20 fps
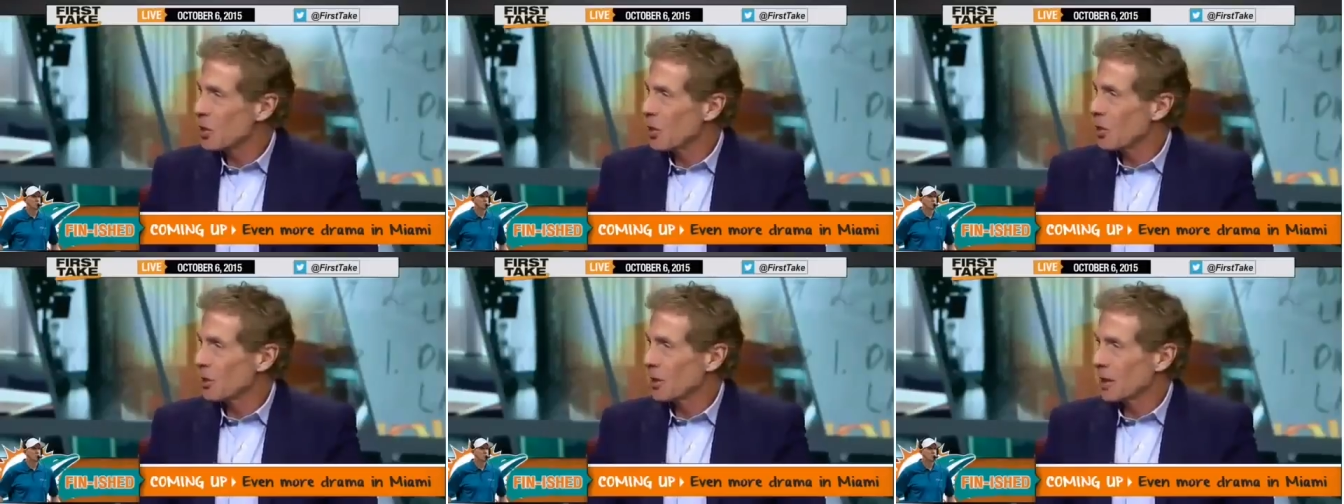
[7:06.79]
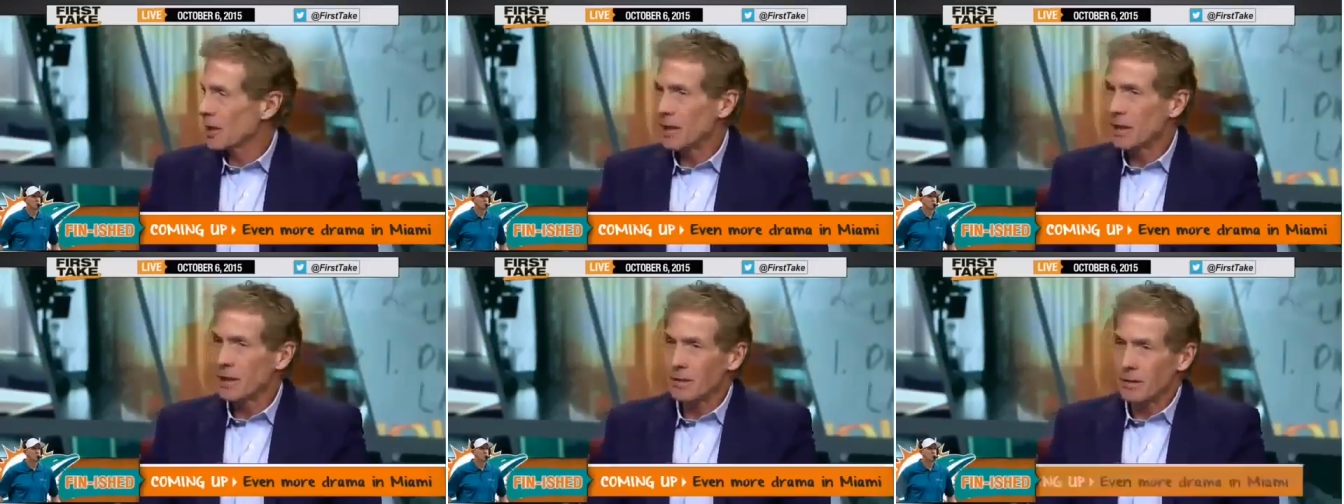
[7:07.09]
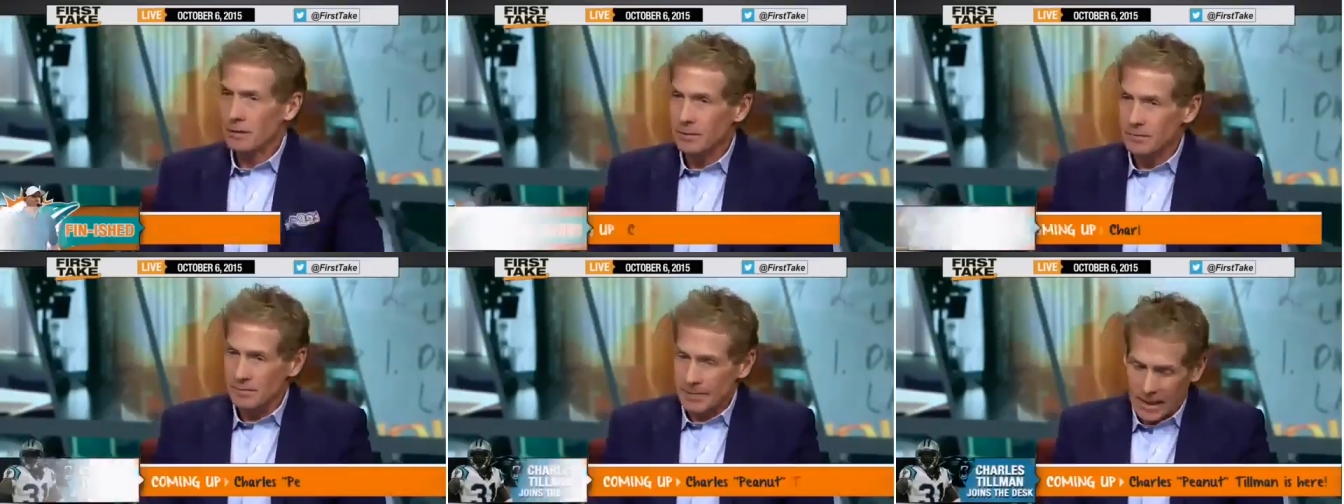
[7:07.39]
Charlie,
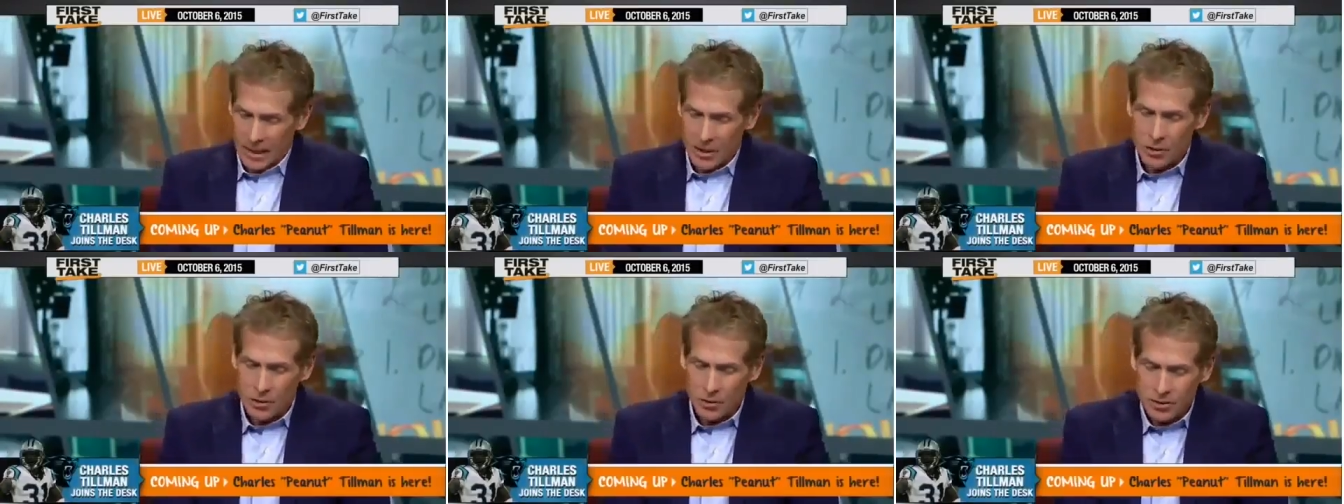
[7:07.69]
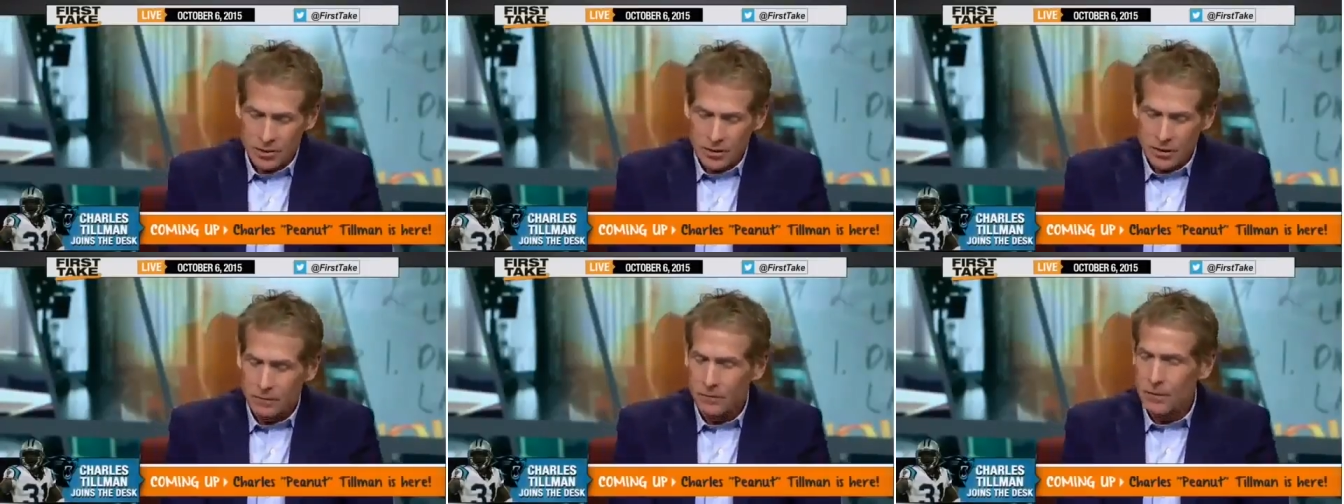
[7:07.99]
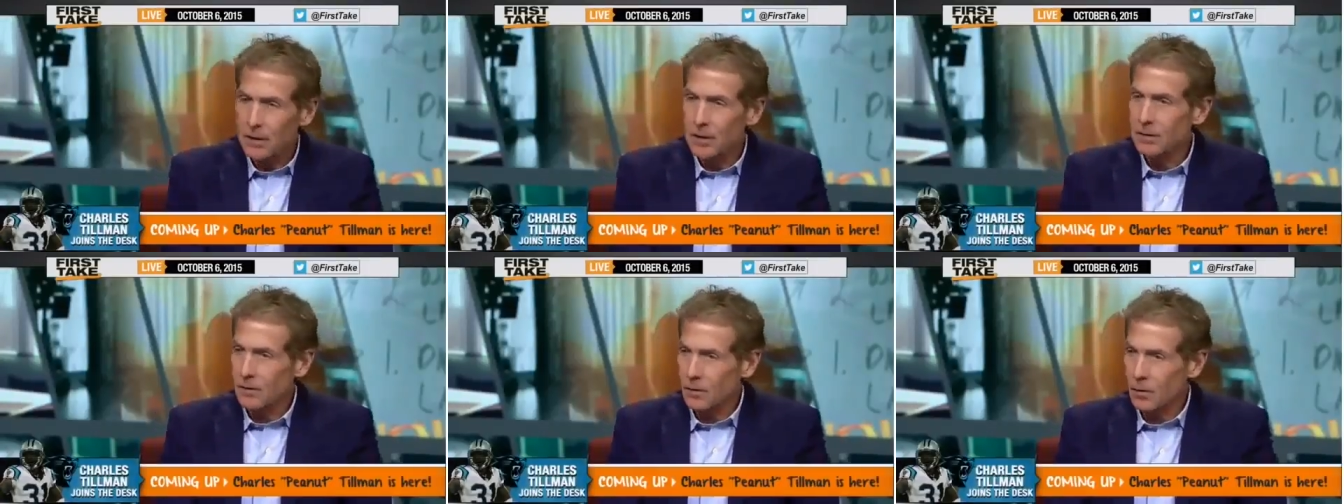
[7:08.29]
on national
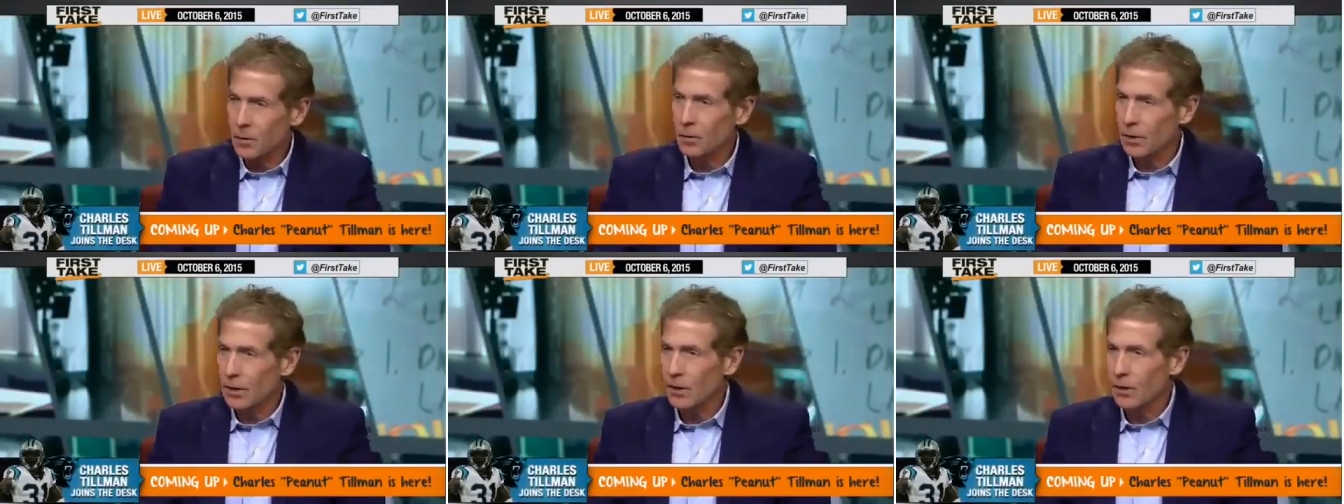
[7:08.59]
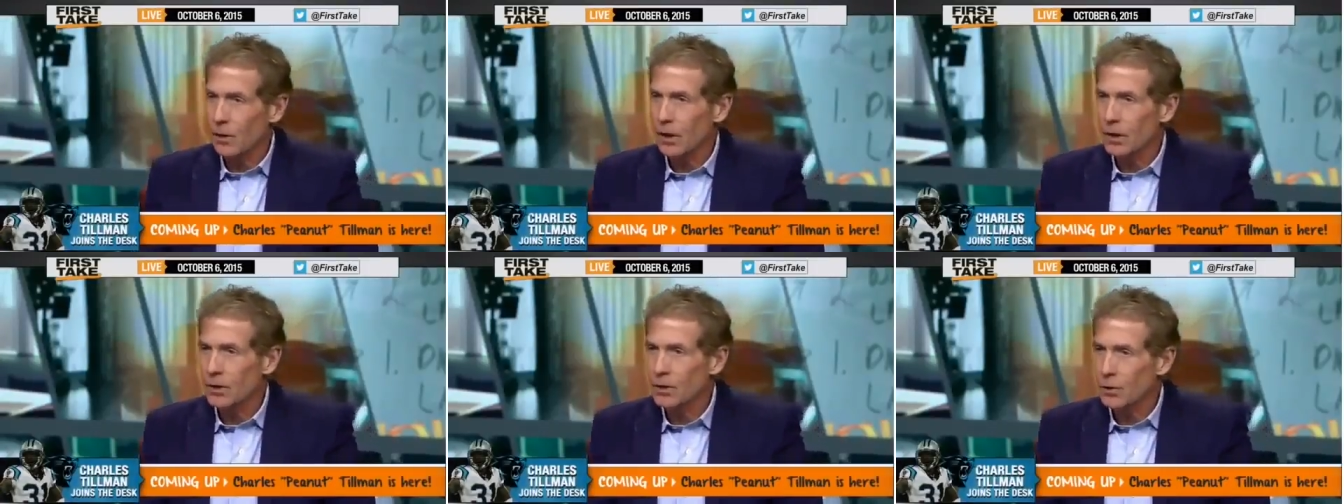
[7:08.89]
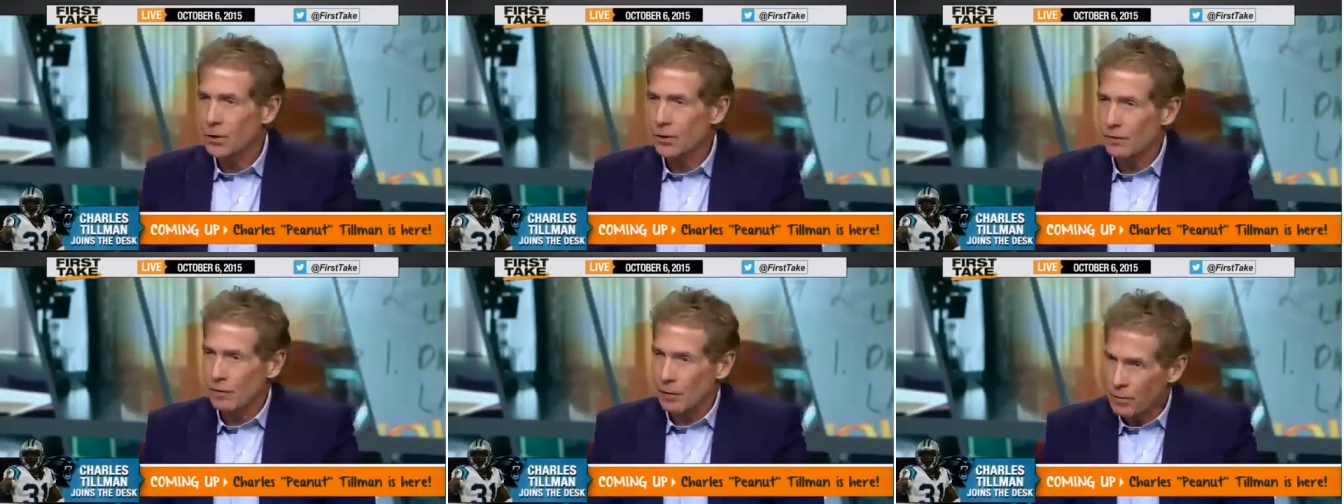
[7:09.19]
TV early on,
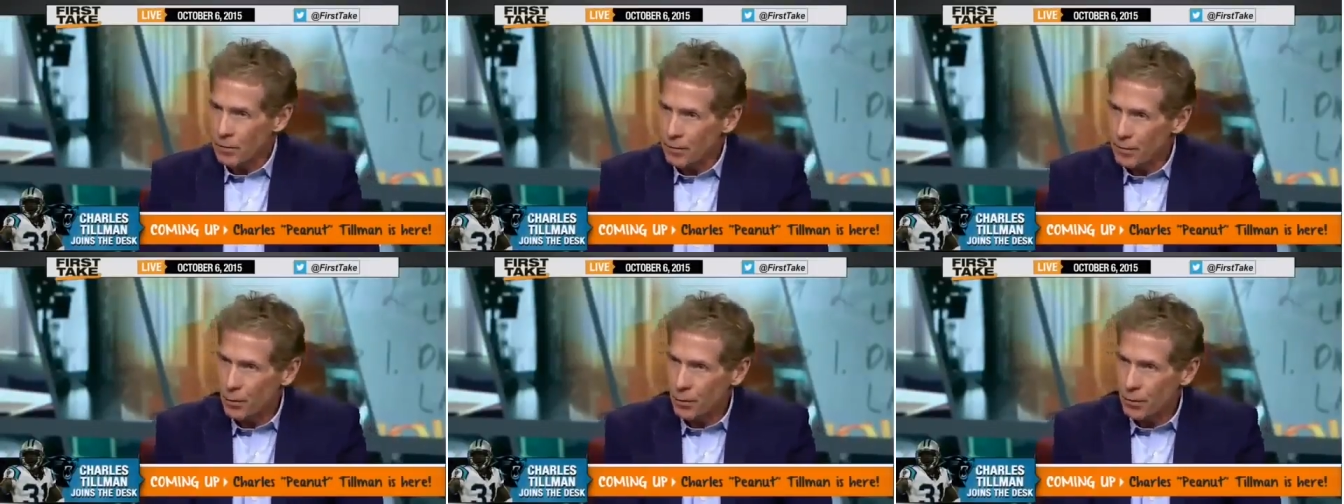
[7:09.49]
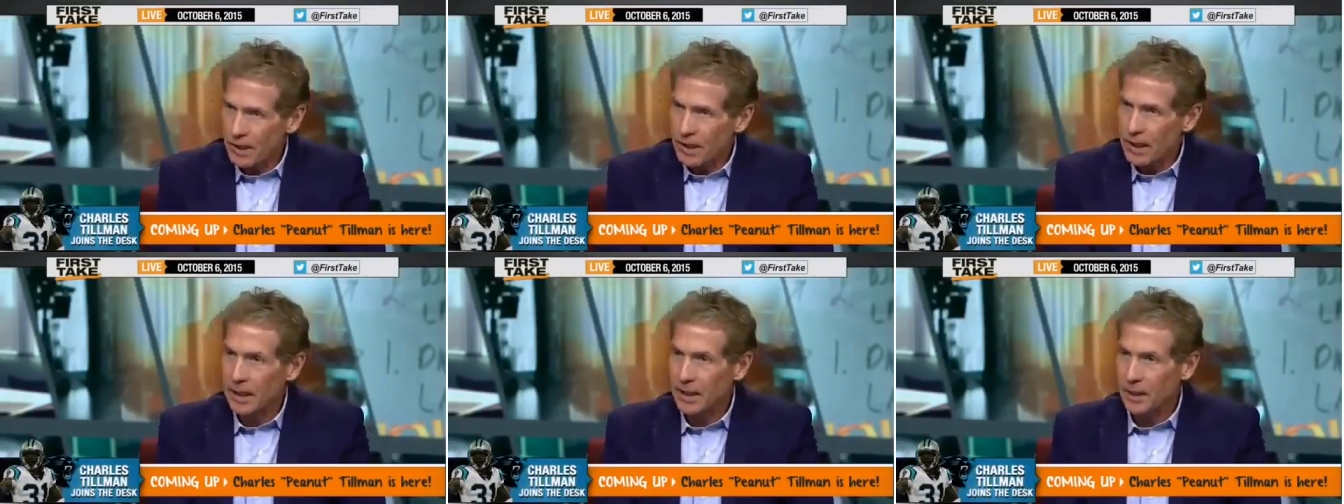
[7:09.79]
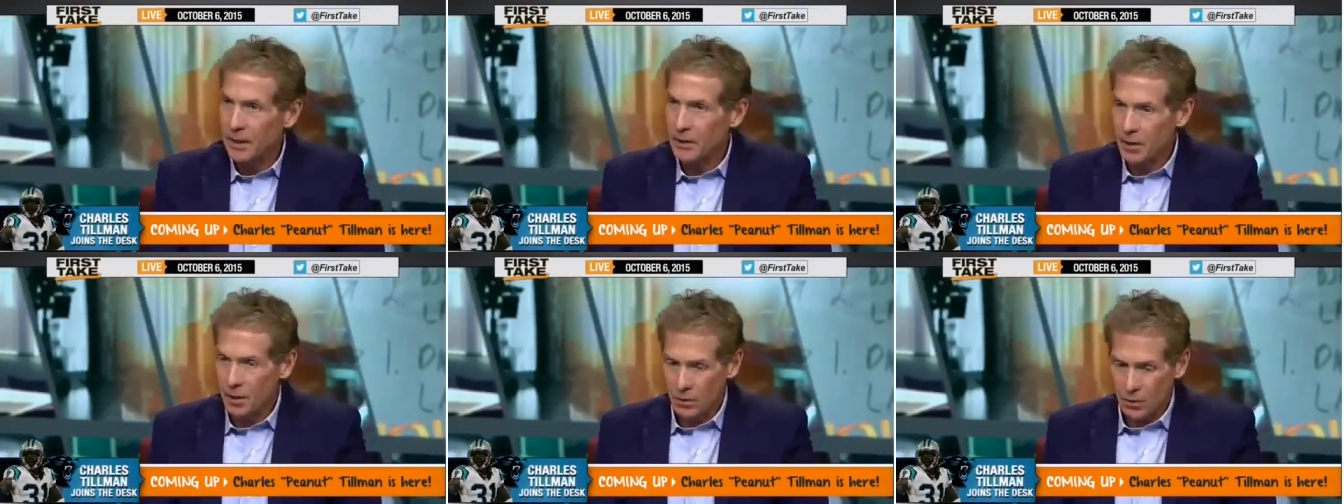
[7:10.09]
you give up
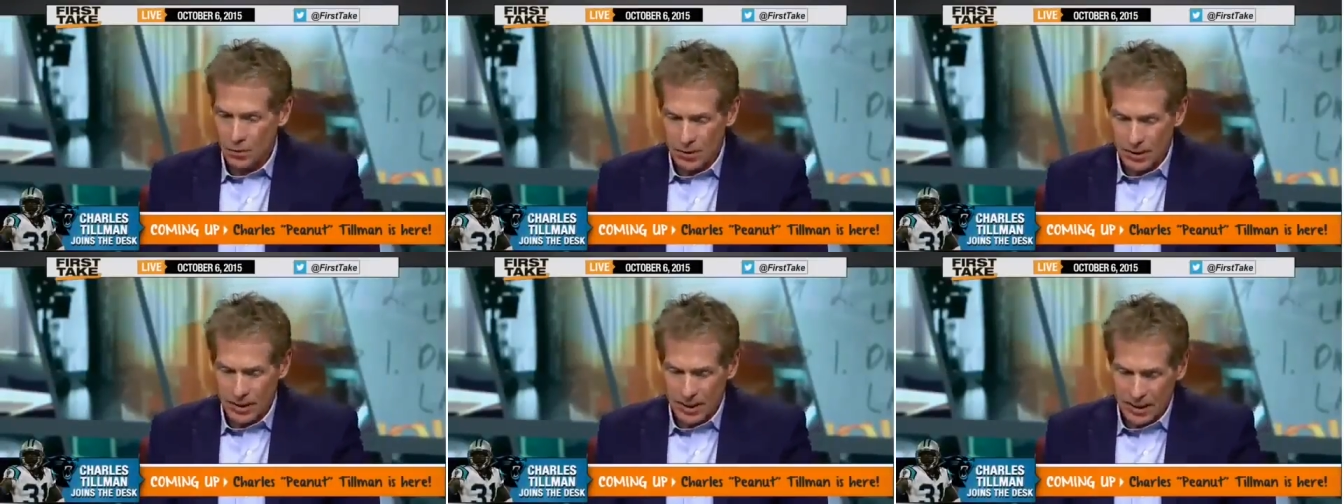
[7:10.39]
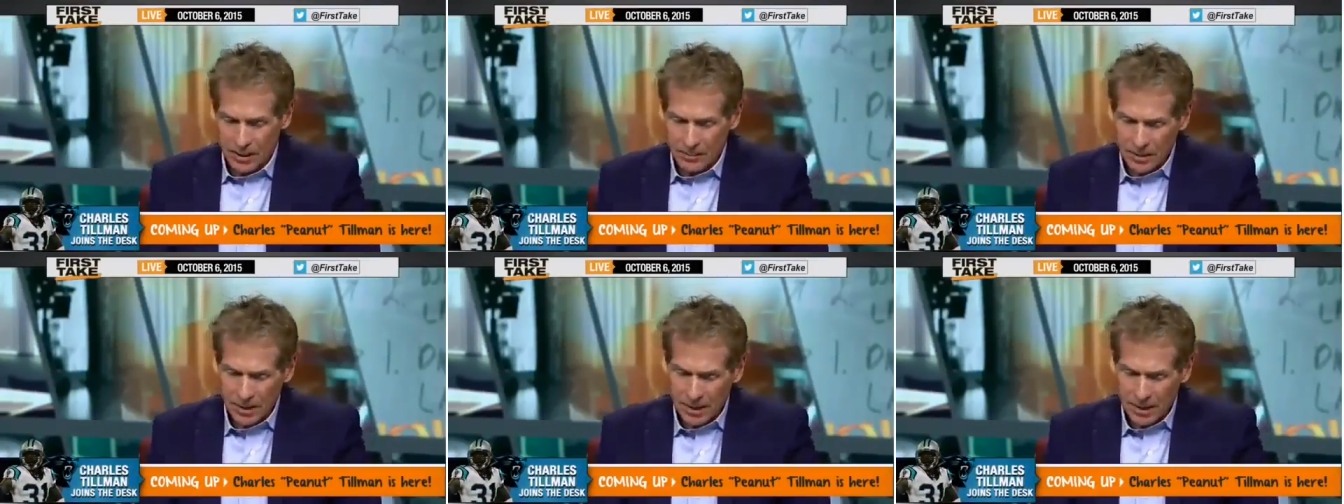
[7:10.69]
38 at Notre Dame.